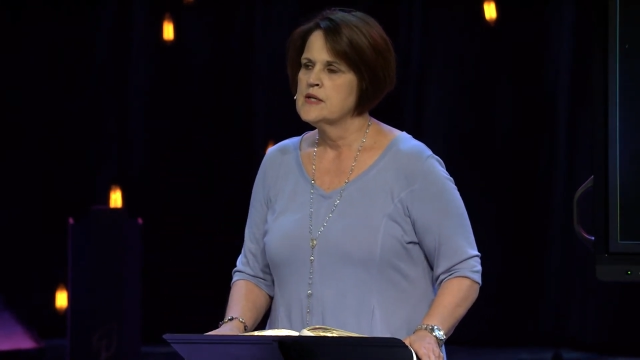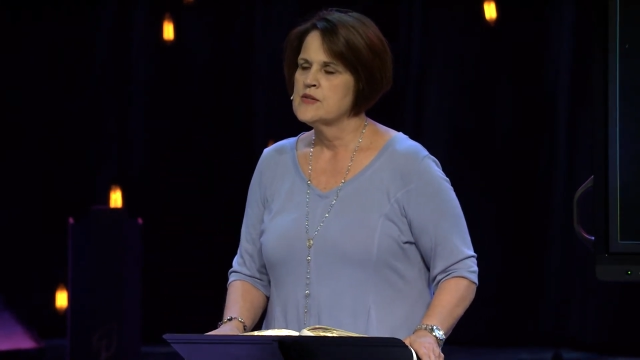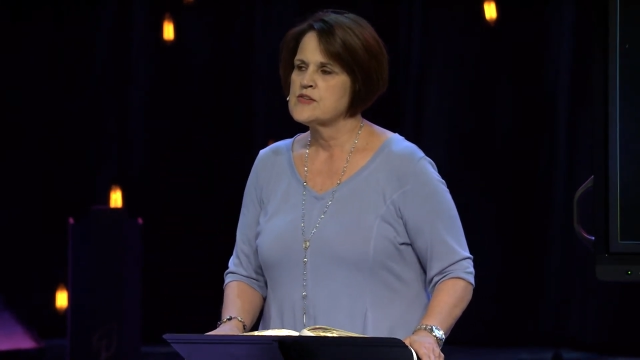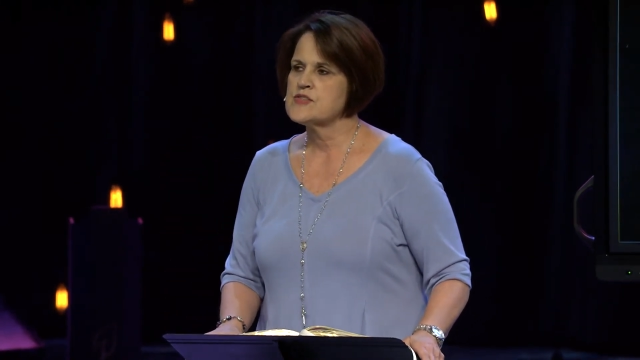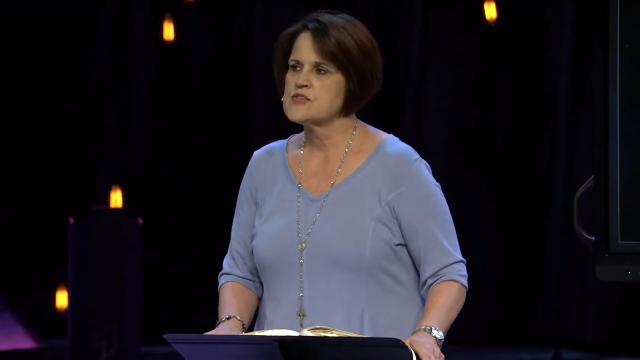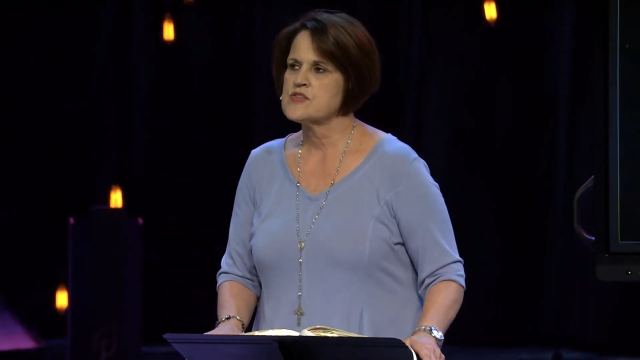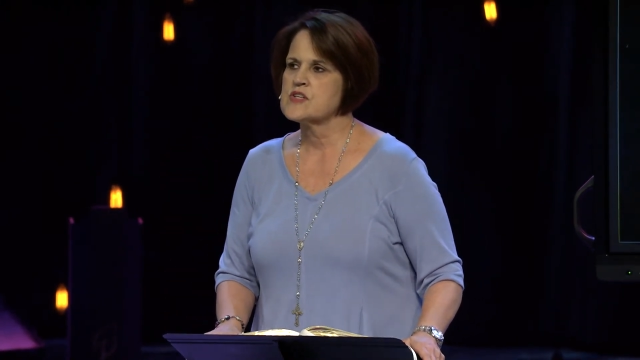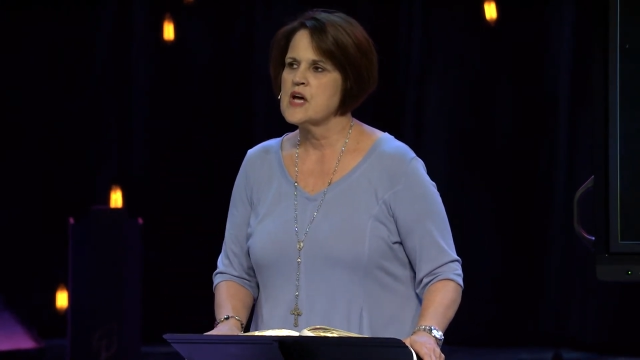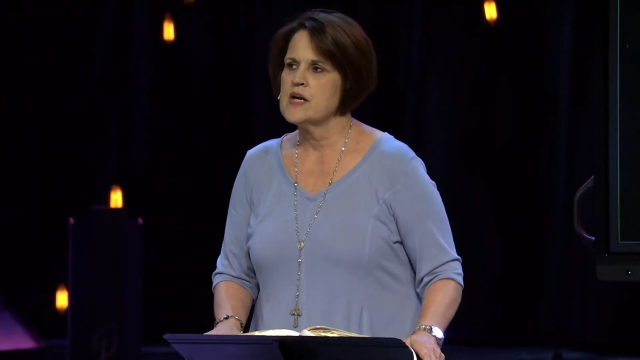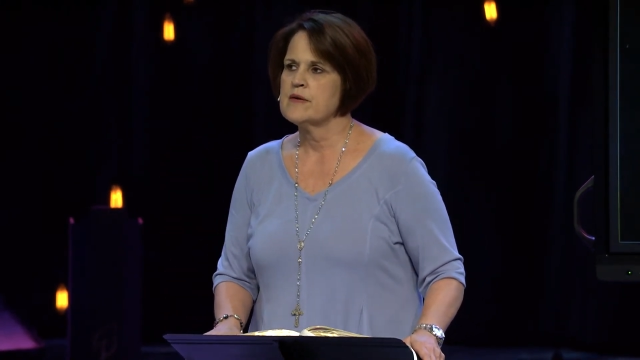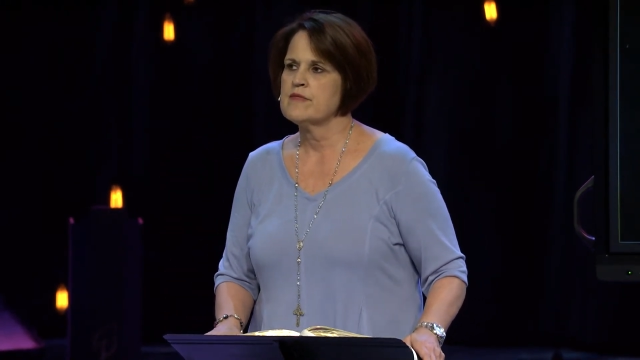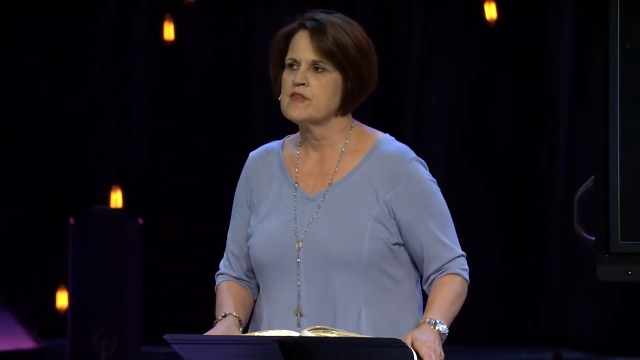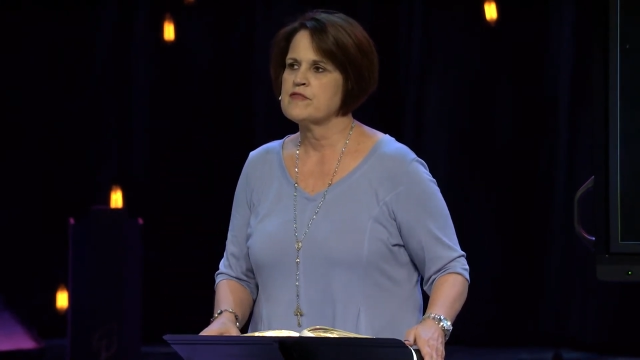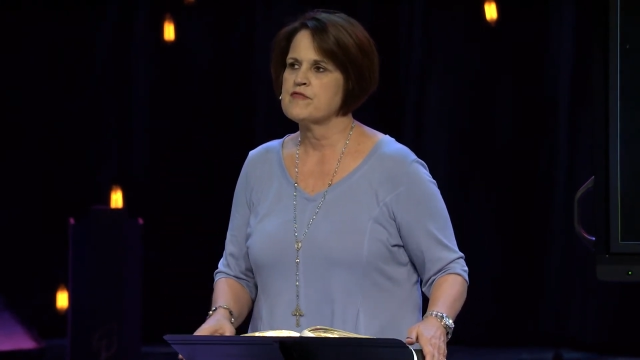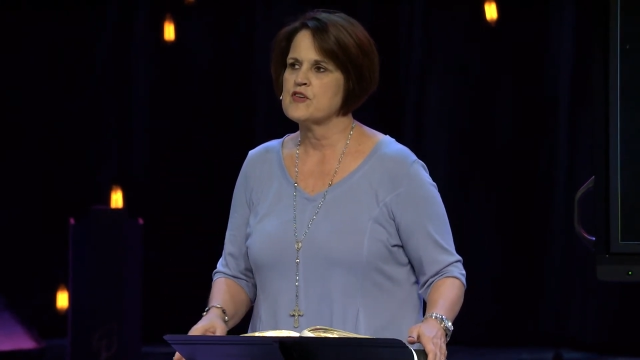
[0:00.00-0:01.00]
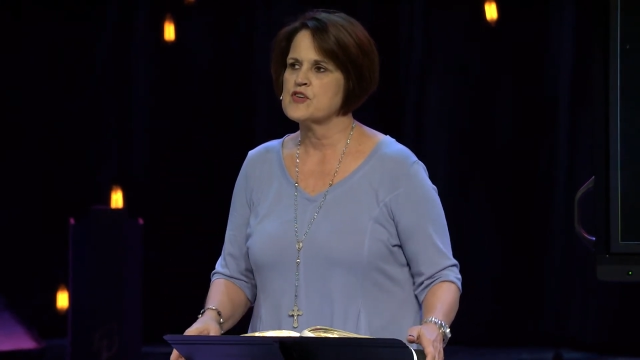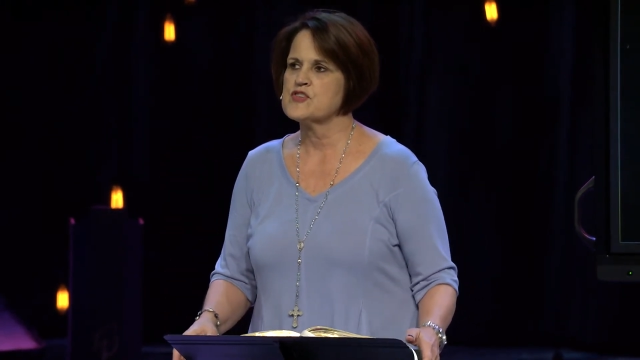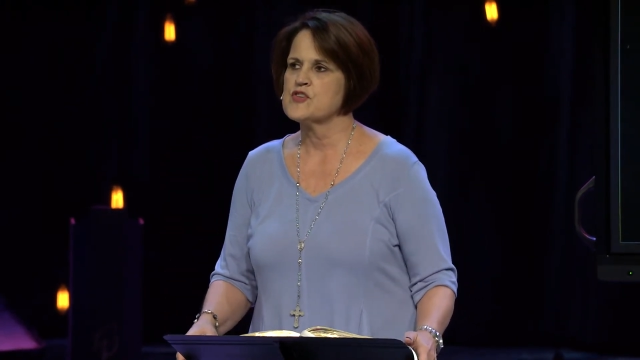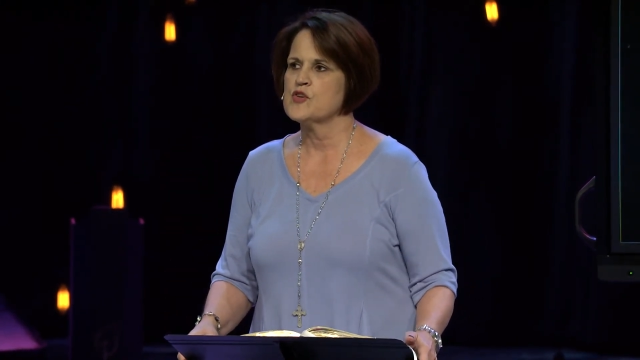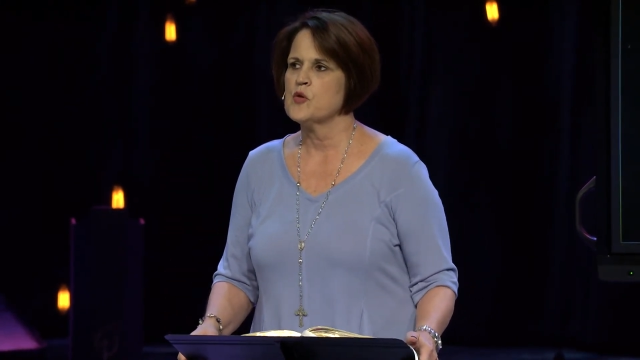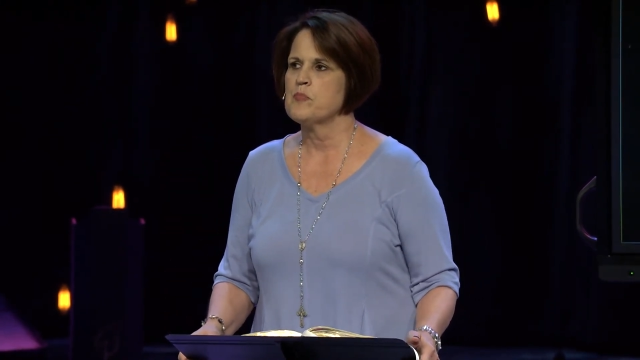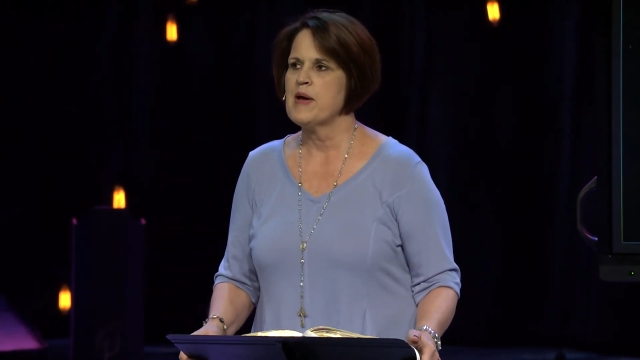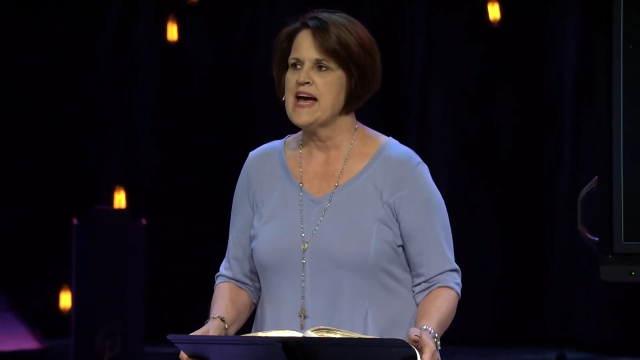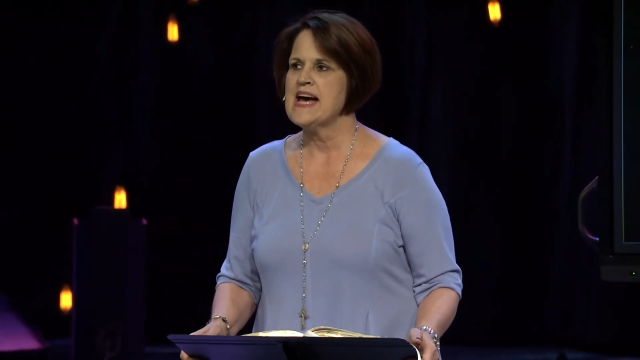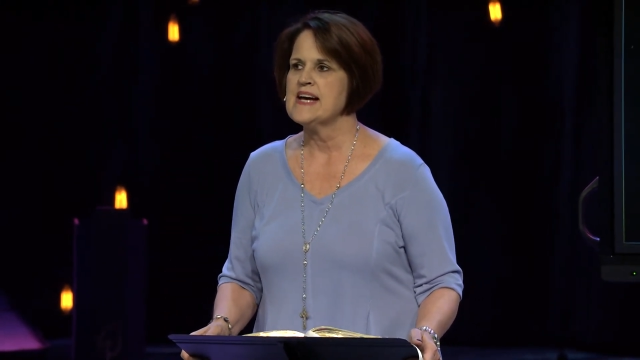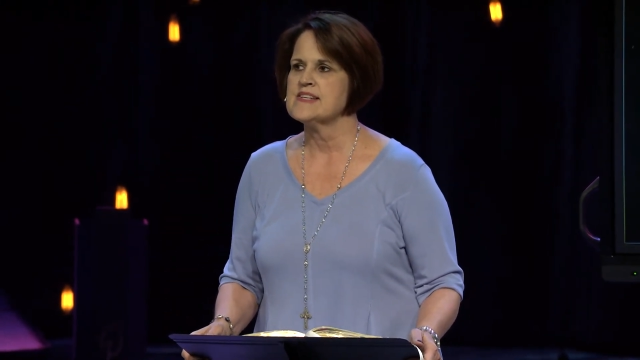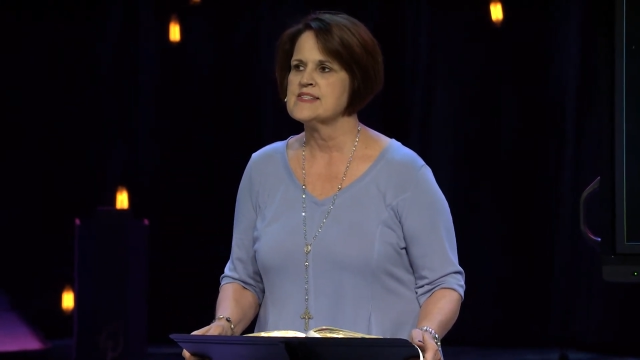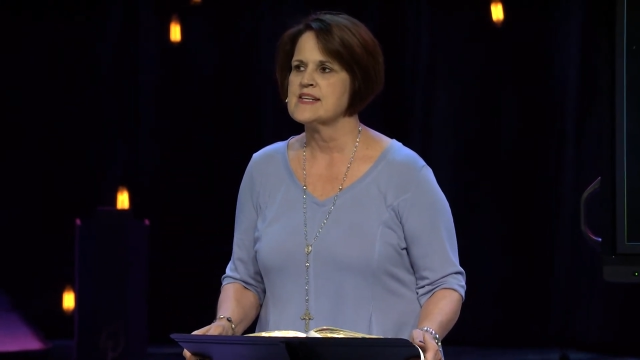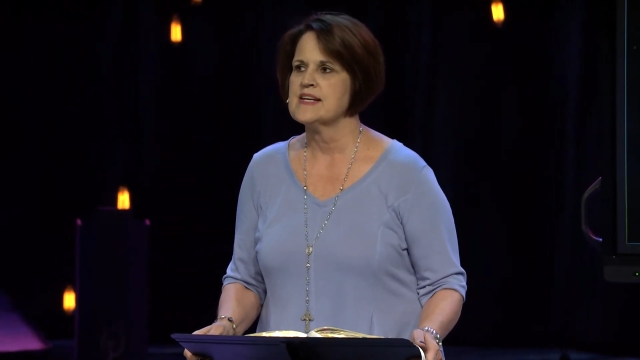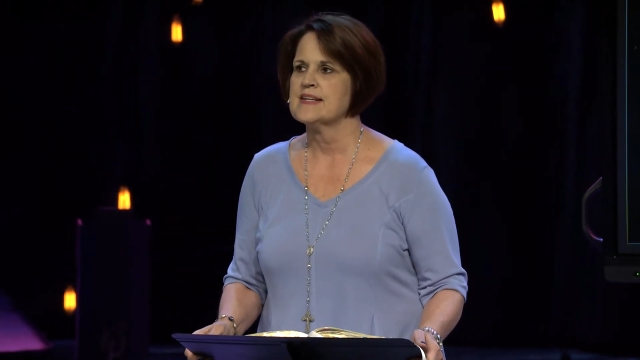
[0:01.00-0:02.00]
This is kind of the first little
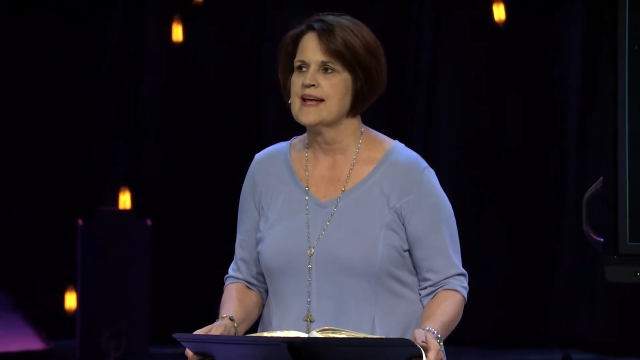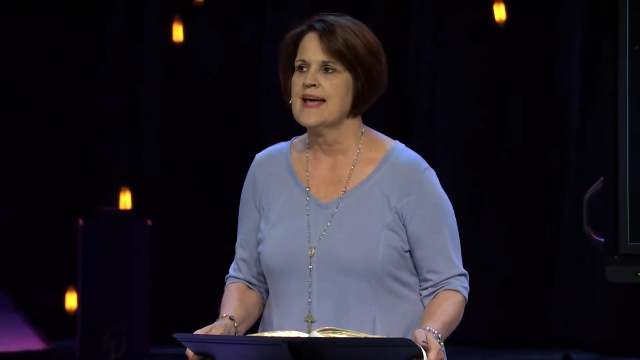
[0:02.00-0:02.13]
pass at,